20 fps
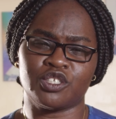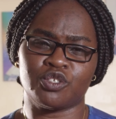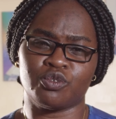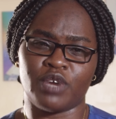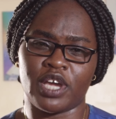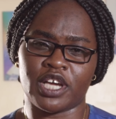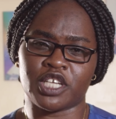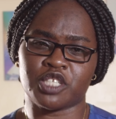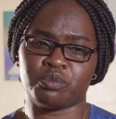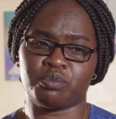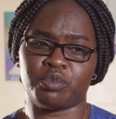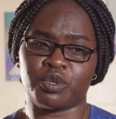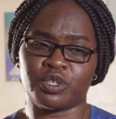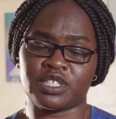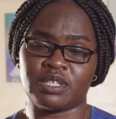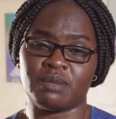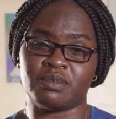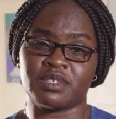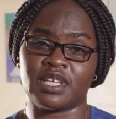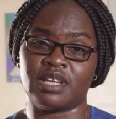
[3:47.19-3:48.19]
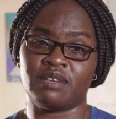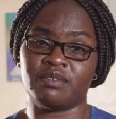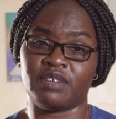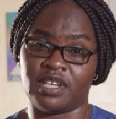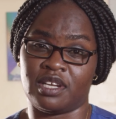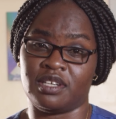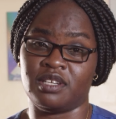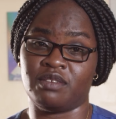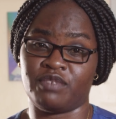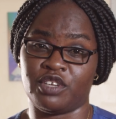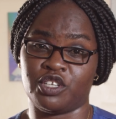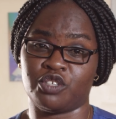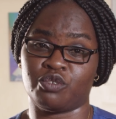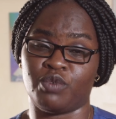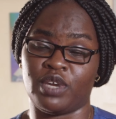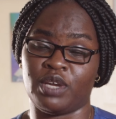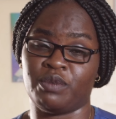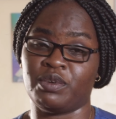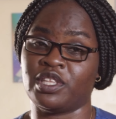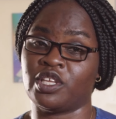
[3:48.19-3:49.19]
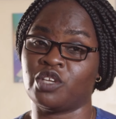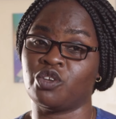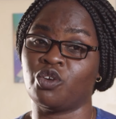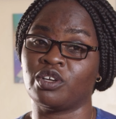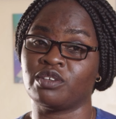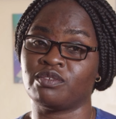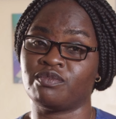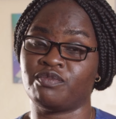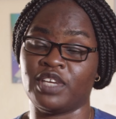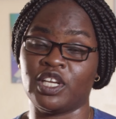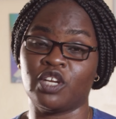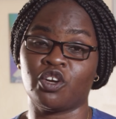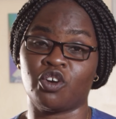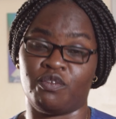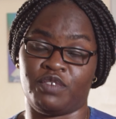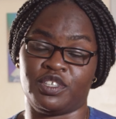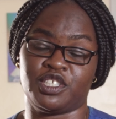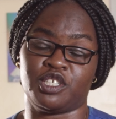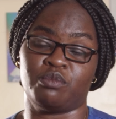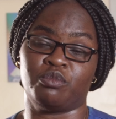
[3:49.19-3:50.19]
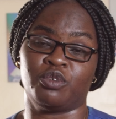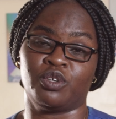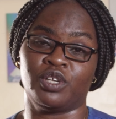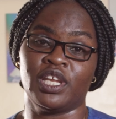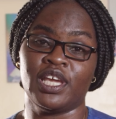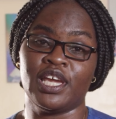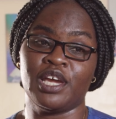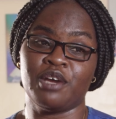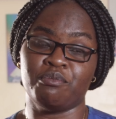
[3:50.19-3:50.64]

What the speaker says: to expose themselves in a different way when they don't feel comfortable